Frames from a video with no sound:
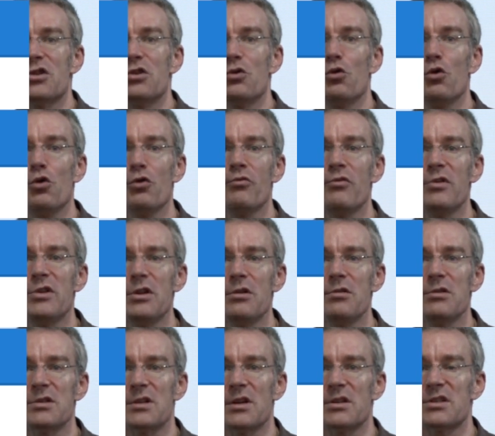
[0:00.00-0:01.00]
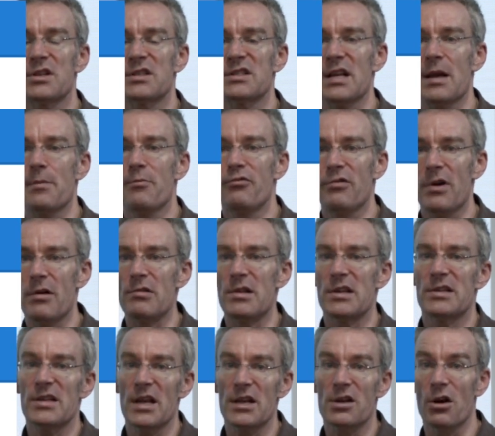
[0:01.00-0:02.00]
an ordinary user to temporarily
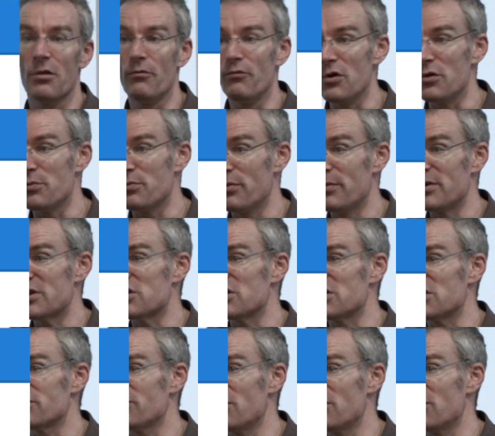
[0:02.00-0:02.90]
take on root permissions,